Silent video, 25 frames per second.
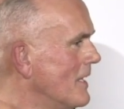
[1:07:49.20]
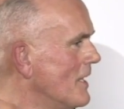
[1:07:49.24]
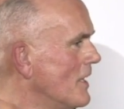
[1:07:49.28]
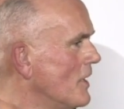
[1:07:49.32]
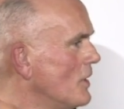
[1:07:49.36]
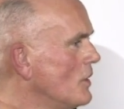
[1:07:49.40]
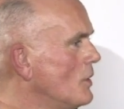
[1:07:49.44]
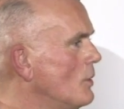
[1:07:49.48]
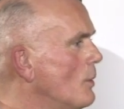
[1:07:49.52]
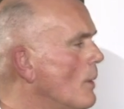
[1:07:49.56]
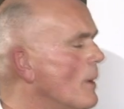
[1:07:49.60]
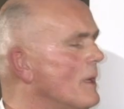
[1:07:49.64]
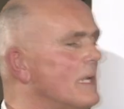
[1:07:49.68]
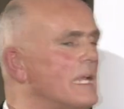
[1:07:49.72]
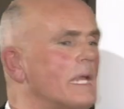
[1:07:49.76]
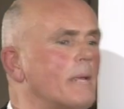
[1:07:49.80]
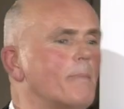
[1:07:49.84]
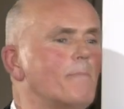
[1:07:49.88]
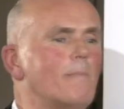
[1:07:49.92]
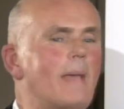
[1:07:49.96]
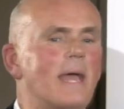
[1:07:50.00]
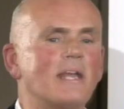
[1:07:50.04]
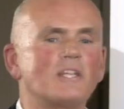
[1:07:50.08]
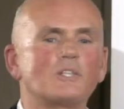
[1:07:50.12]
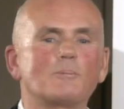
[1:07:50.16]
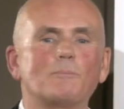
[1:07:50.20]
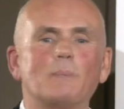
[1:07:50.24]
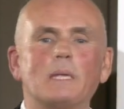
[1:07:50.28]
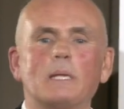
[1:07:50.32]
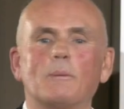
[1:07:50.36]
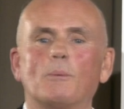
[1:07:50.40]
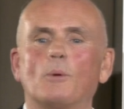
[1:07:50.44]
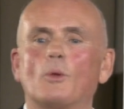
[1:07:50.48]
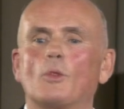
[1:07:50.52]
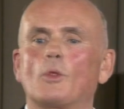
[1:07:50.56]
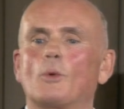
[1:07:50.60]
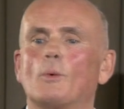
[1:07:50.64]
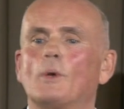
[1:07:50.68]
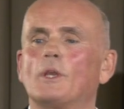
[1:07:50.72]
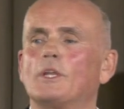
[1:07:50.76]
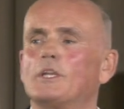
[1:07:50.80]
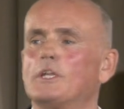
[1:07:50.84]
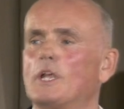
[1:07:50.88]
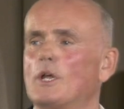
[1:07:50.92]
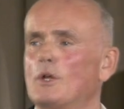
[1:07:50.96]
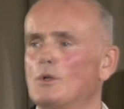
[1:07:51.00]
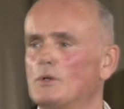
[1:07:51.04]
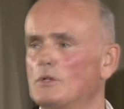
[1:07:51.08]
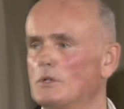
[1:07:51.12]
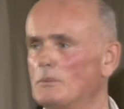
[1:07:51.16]
You only met people that were
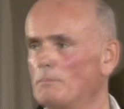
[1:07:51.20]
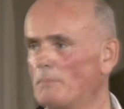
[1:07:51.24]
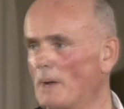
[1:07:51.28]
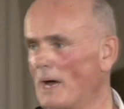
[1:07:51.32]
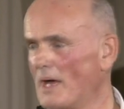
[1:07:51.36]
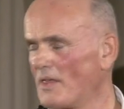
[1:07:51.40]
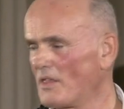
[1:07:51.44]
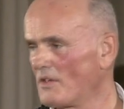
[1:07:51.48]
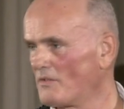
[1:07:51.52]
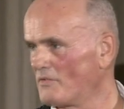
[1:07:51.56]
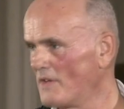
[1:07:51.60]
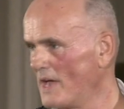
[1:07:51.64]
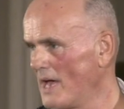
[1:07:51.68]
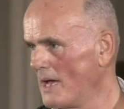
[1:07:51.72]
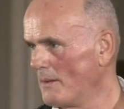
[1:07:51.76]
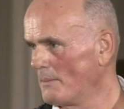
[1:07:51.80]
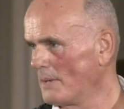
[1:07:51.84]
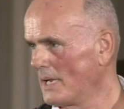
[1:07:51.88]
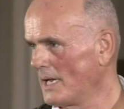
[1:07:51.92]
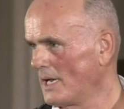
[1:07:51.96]
known by the family.